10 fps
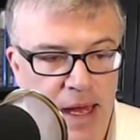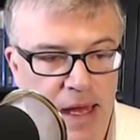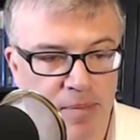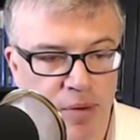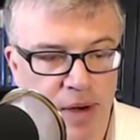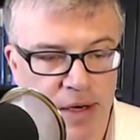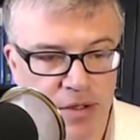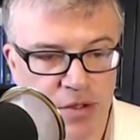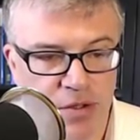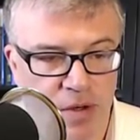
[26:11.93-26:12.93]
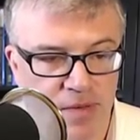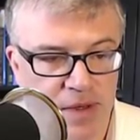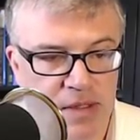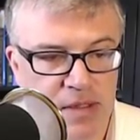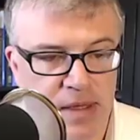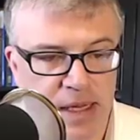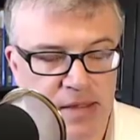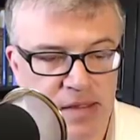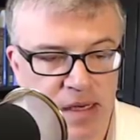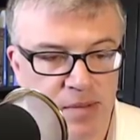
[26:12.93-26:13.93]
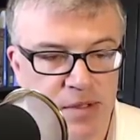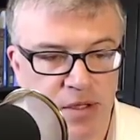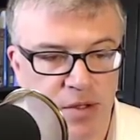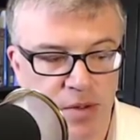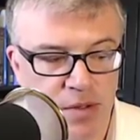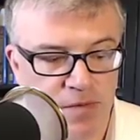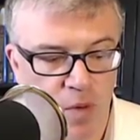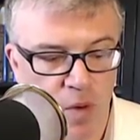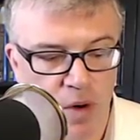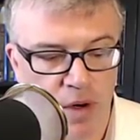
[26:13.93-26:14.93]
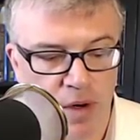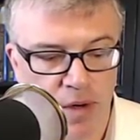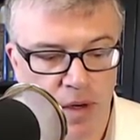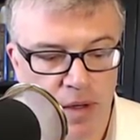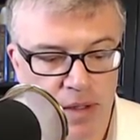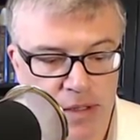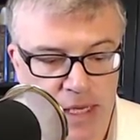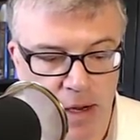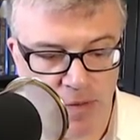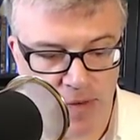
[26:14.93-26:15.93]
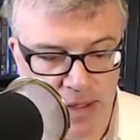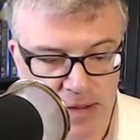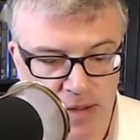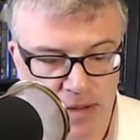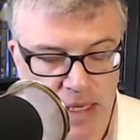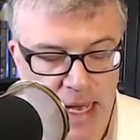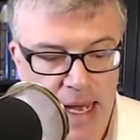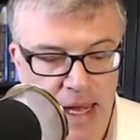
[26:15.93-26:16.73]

a prayer service that substitutes for sacrifices.